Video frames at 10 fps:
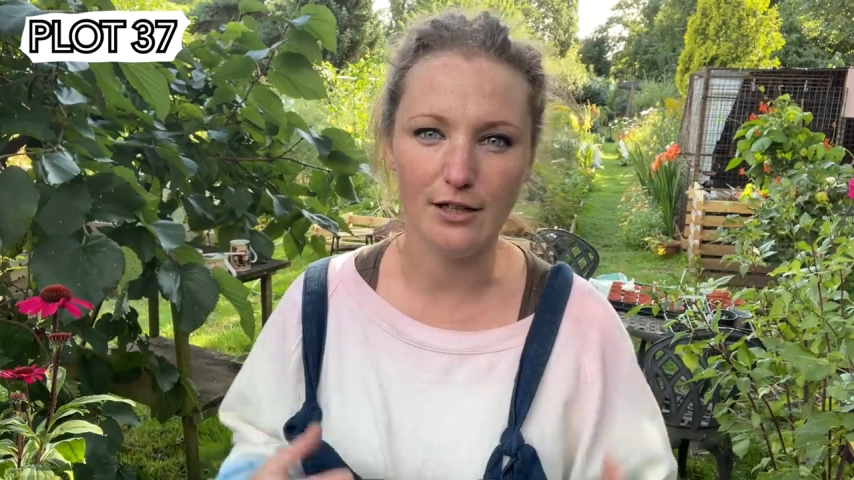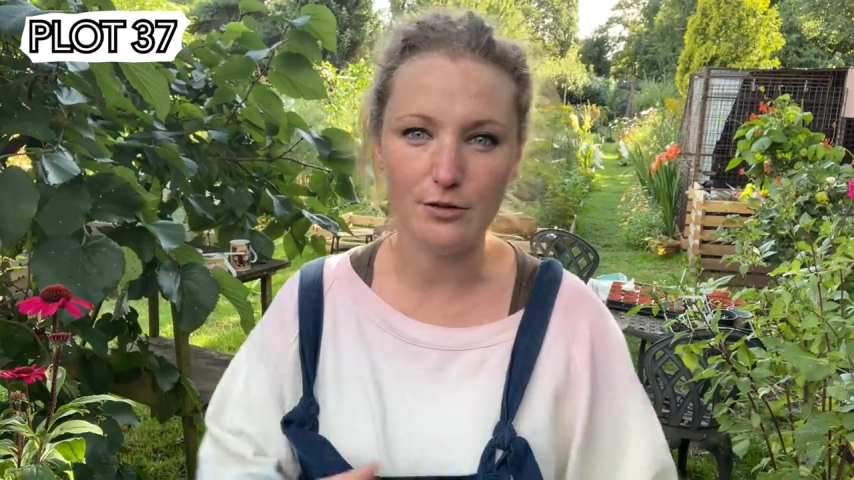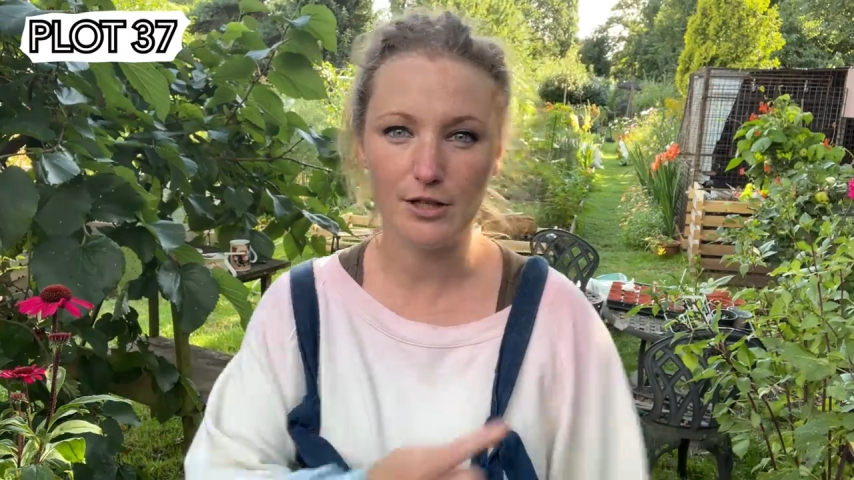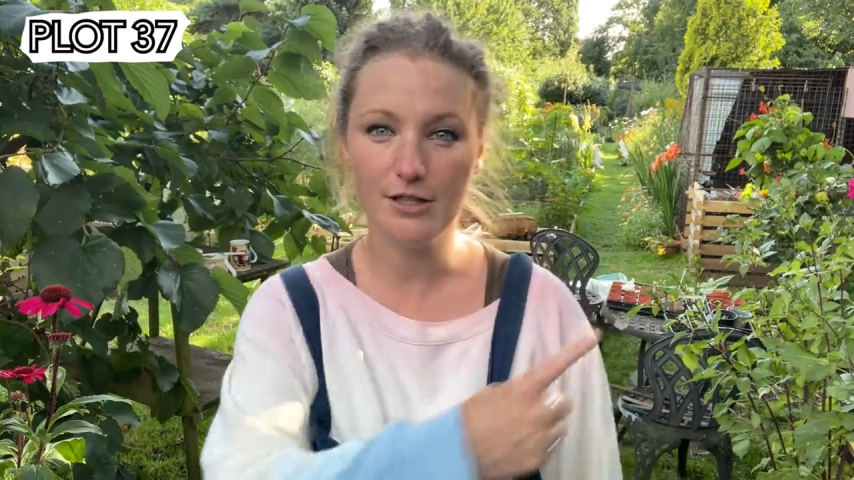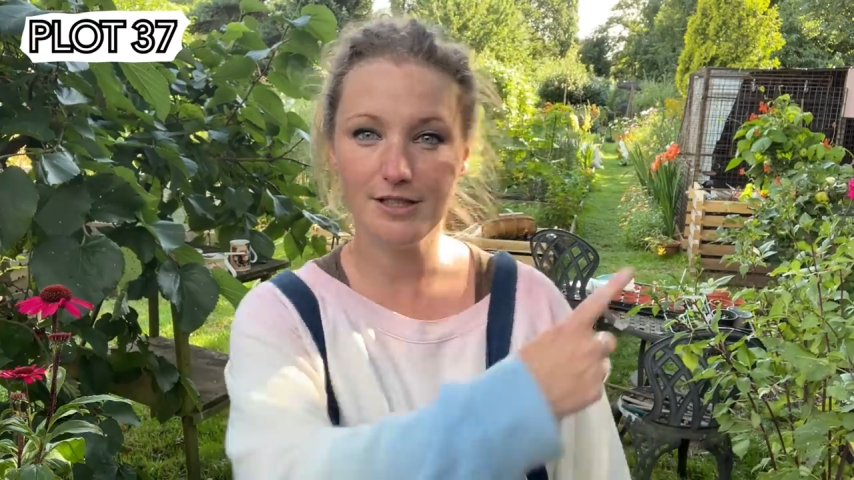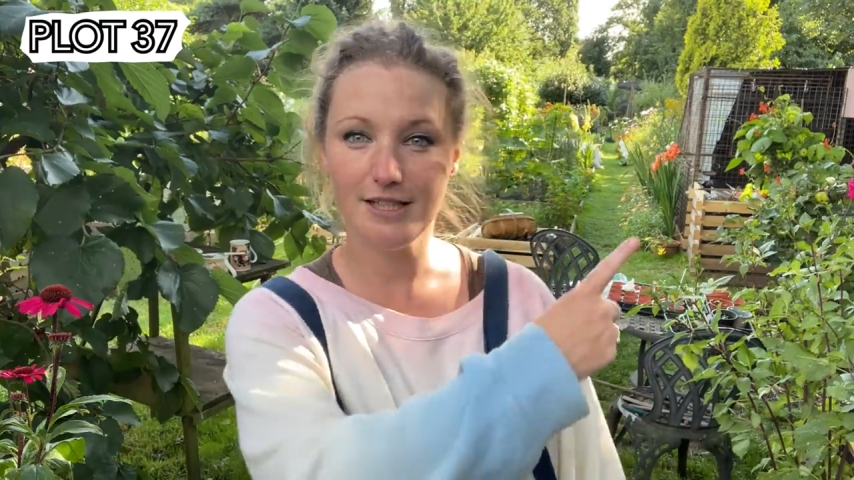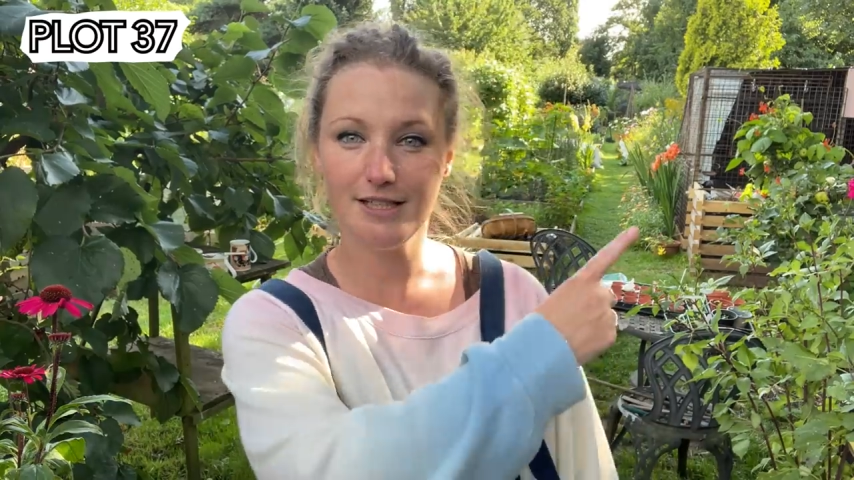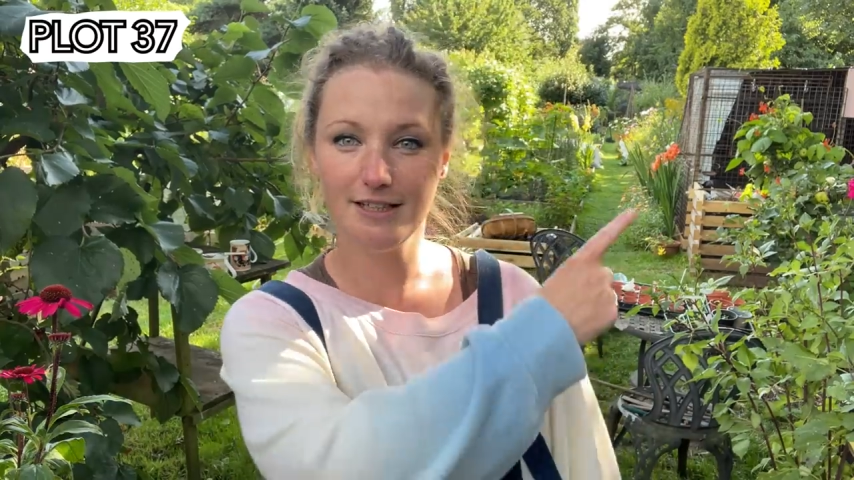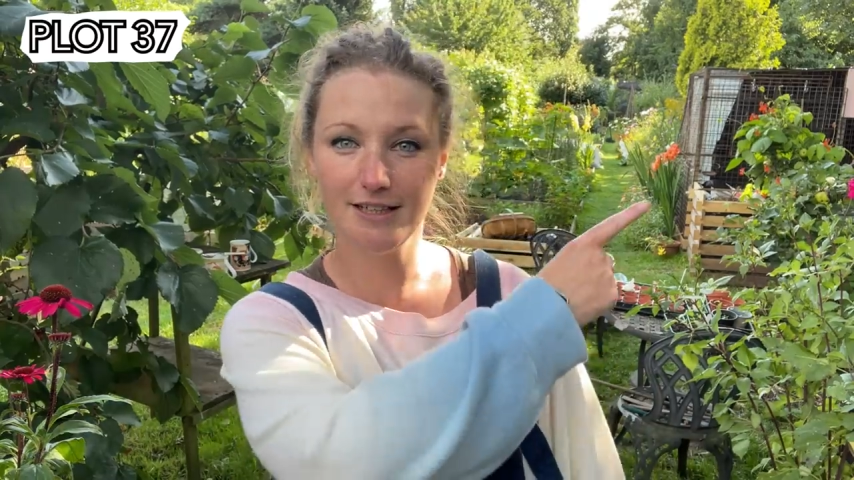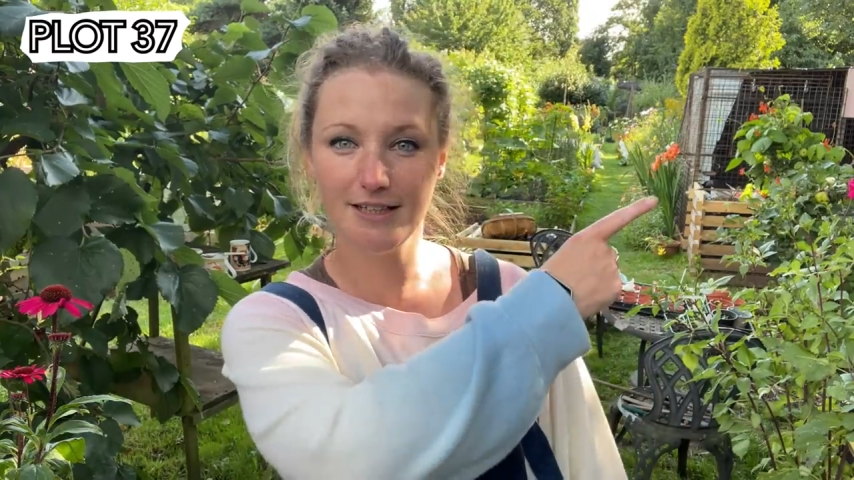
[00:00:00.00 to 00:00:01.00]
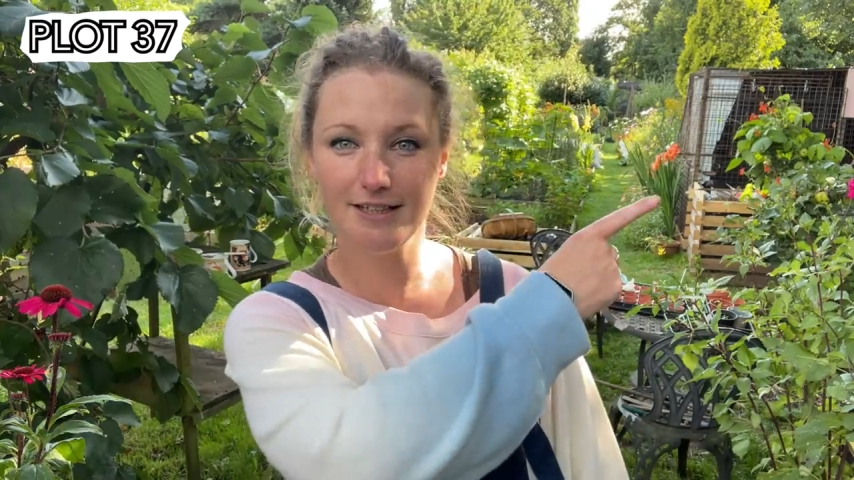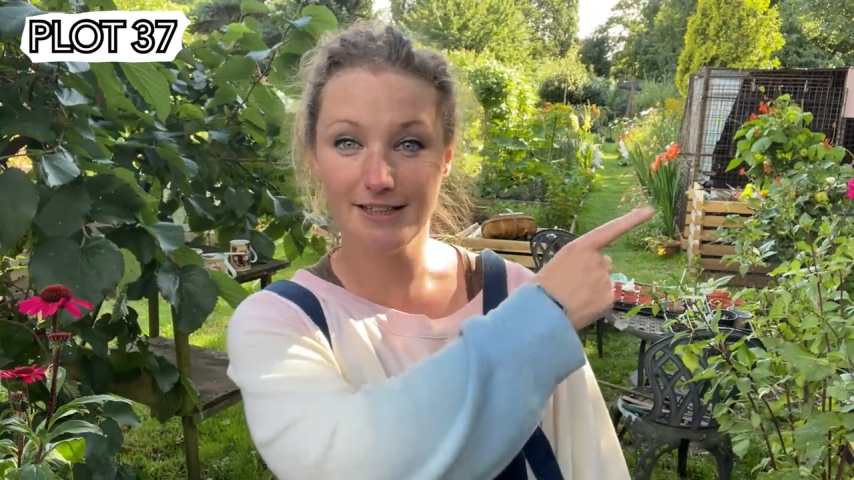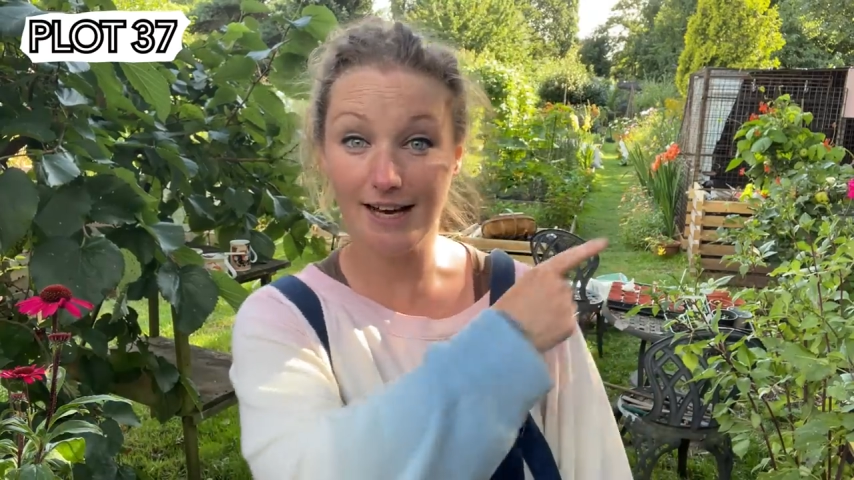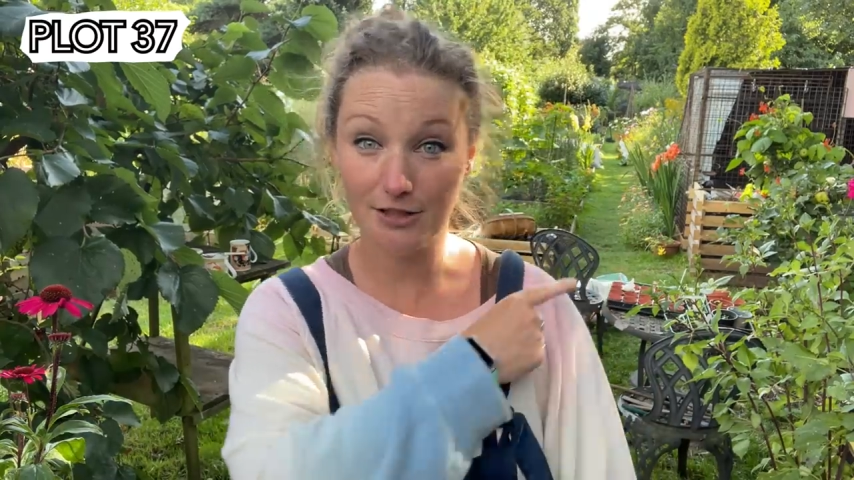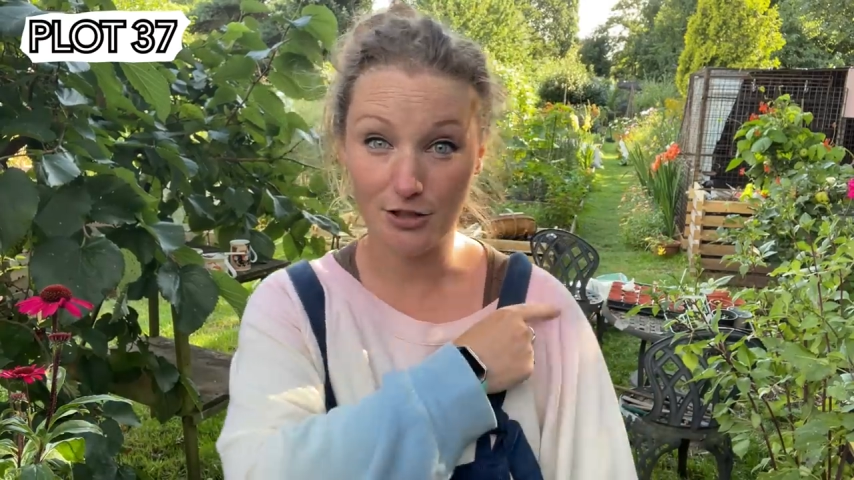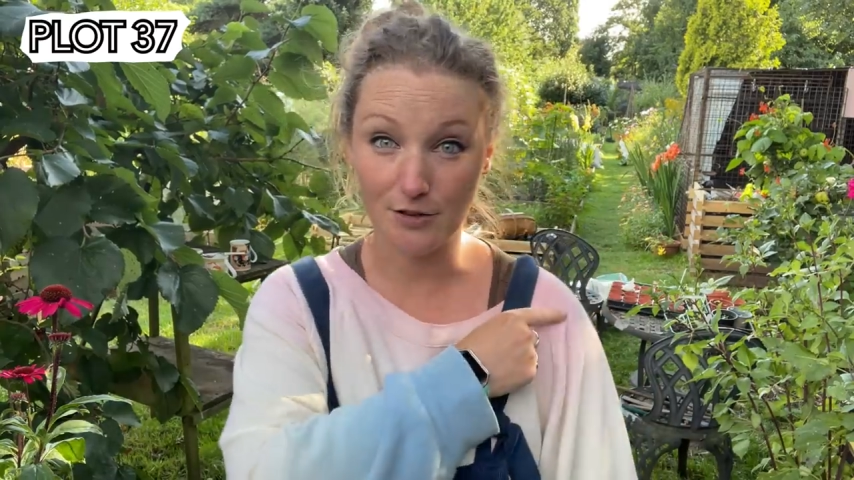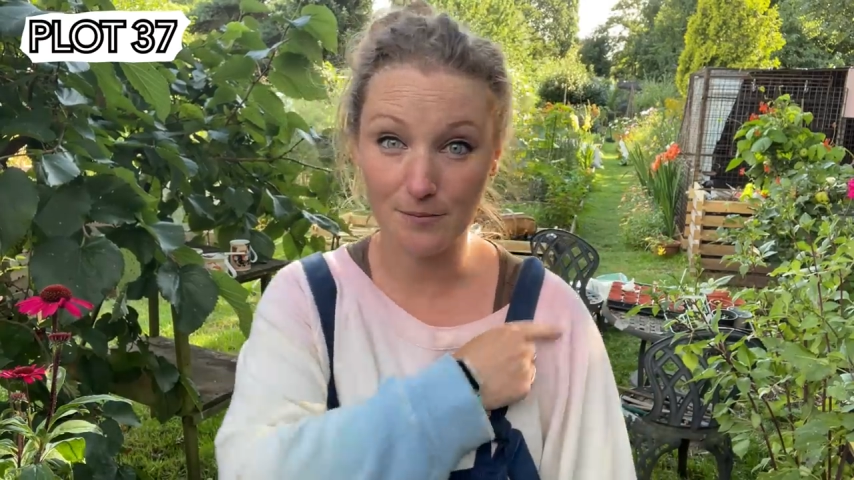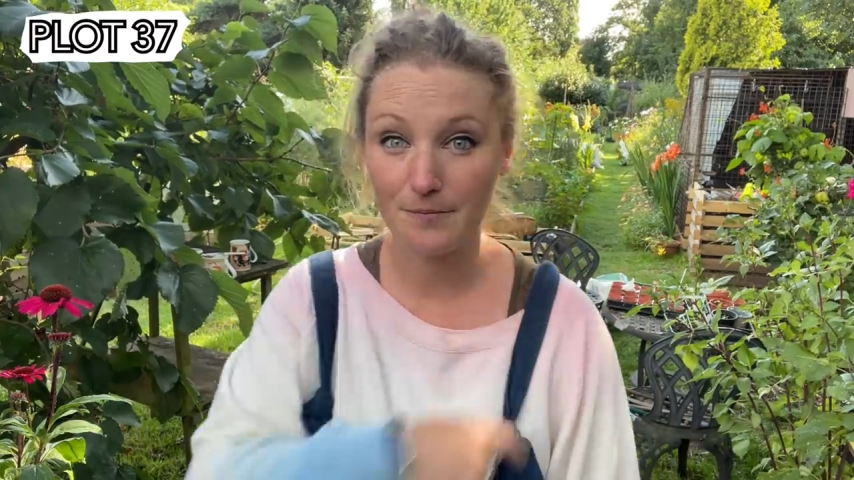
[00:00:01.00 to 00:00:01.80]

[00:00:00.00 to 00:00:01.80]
oh, can you see? Action.